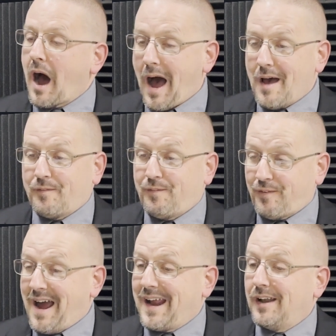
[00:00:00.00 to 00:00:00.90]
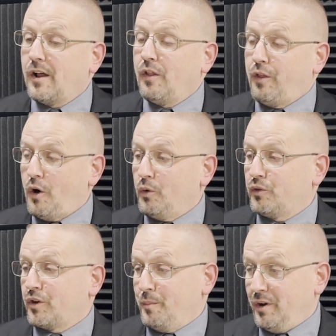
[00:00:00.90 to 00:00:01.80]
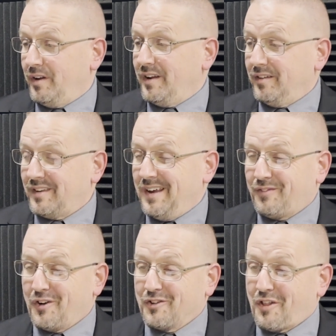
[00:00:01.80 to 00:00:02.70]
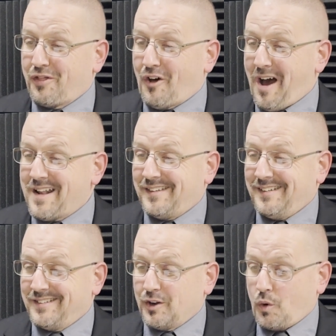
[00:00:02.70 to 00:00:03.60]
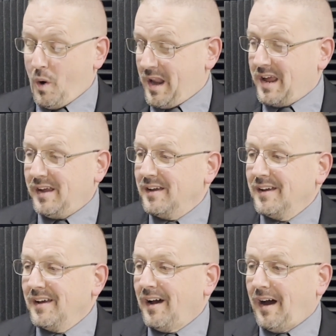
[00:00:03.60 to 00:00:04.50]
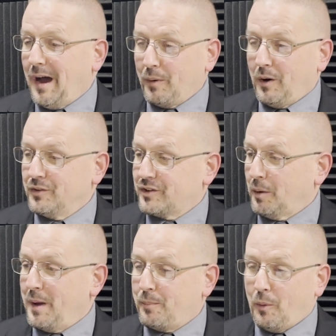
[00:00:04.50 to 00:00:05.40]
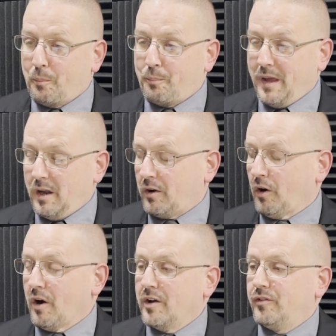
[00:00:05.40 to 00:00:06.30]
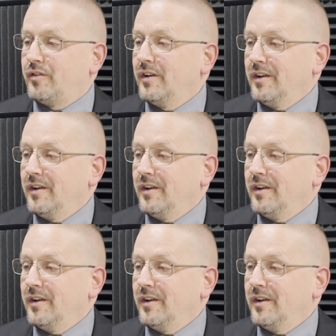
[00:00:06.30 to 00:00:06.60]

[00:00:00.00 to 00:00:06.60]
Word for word: I find those communities. If there's a thought to quitting, I would always tell people be encouraged.